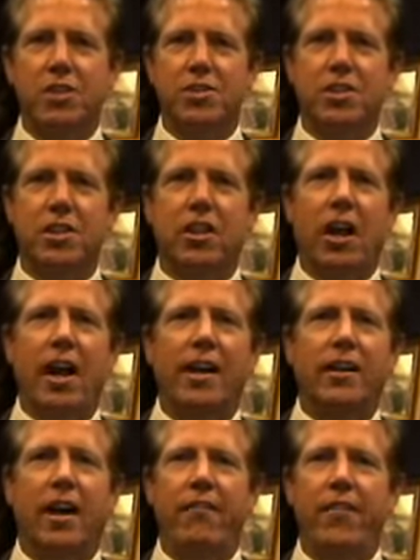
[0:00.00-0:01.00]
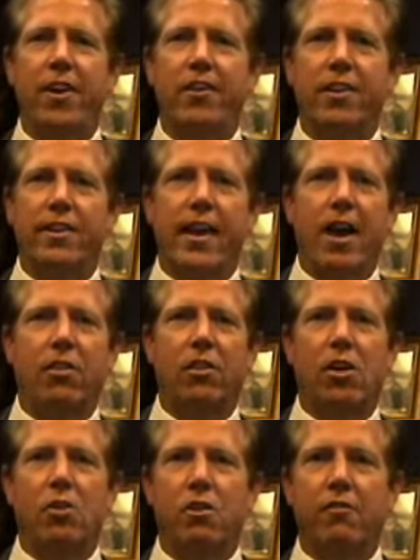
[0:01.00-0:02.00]
going to see a little icon there to
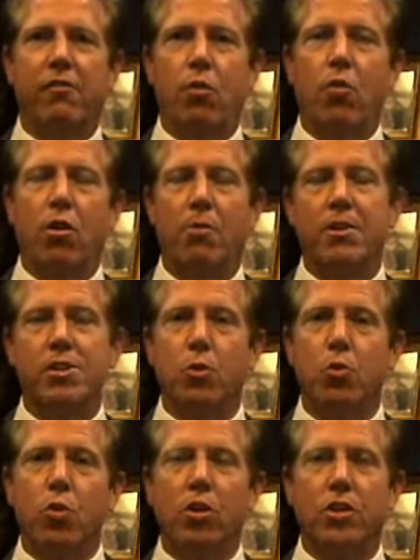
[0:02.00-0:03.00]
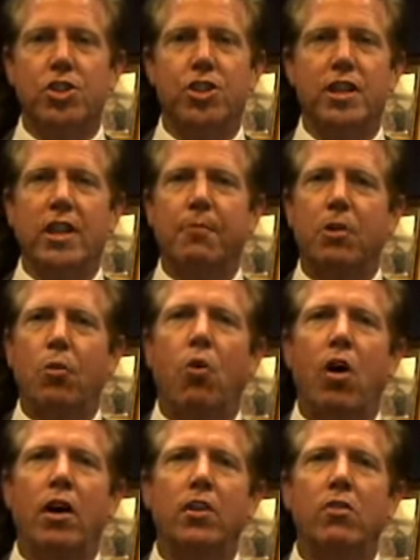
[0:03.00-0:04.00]
download a form. It's a worksheet, and I'm going to
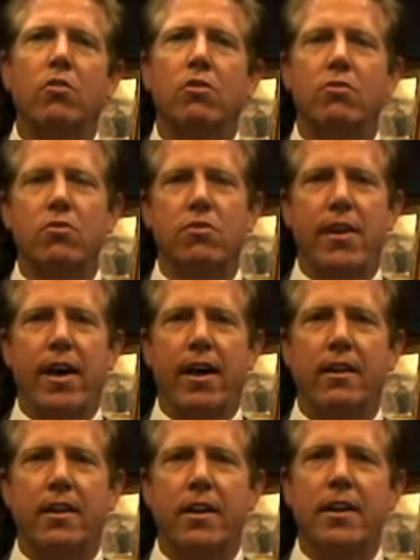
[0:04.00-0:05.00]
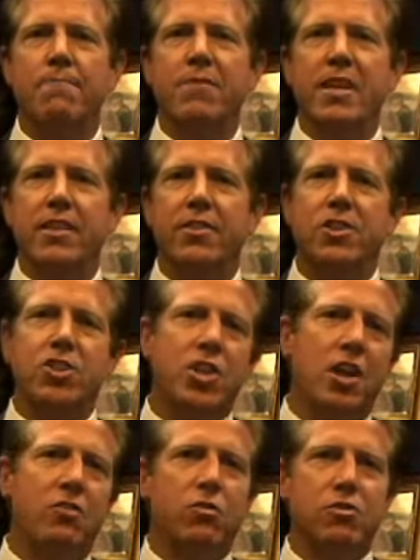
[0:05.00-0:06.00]
walk you through that in the
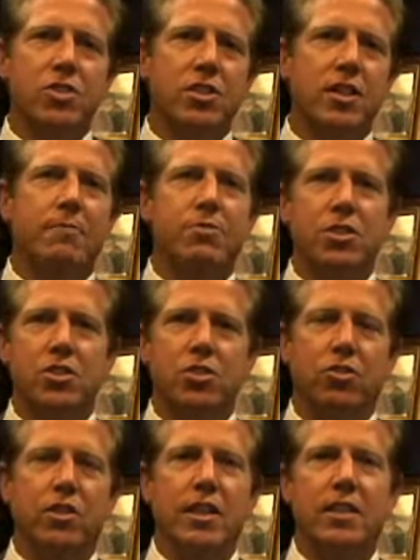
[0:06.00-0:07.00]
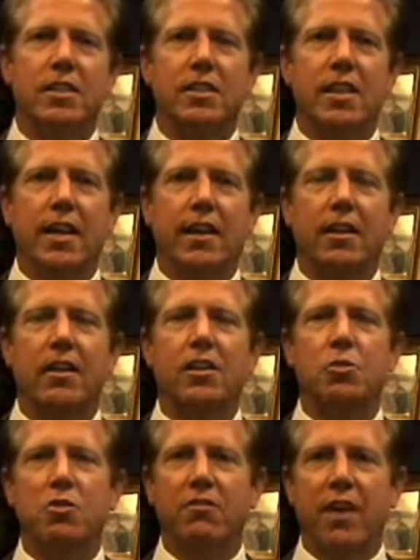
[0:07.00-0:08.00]
general steps that you'll need to take
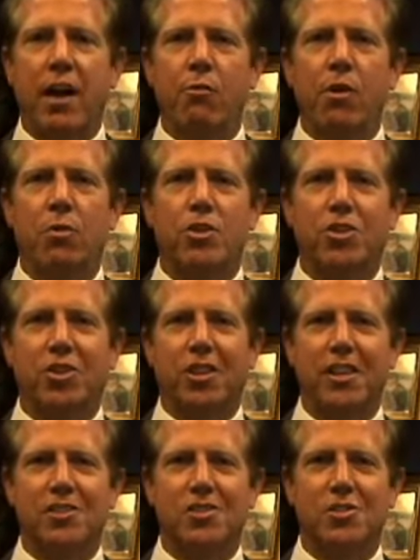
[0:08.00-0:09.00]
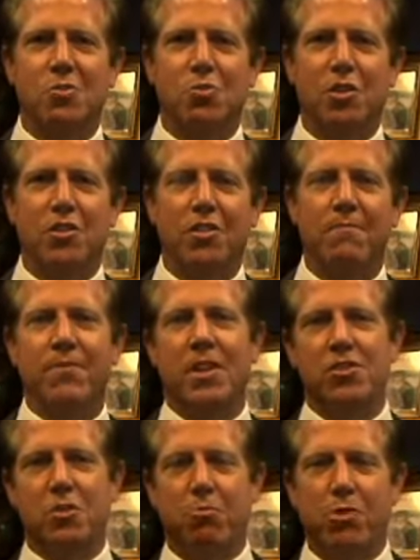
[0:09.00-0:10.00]
to evaluate what your case is worth.
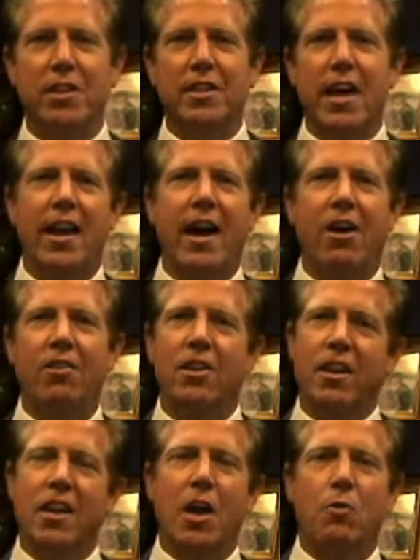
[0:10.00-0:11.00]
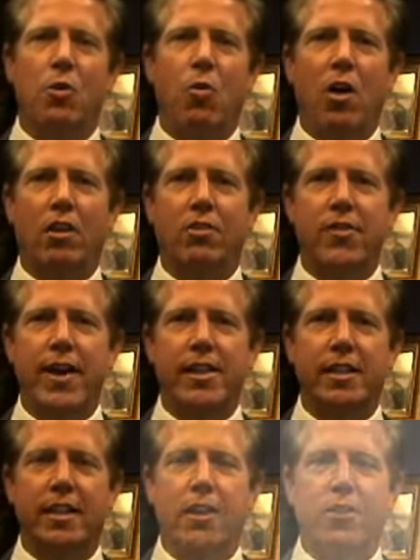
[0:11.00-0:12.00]
So print that out, and we'll walk through that
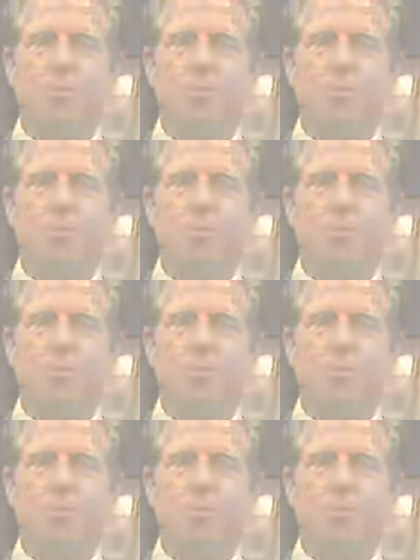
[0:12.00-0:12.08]
together.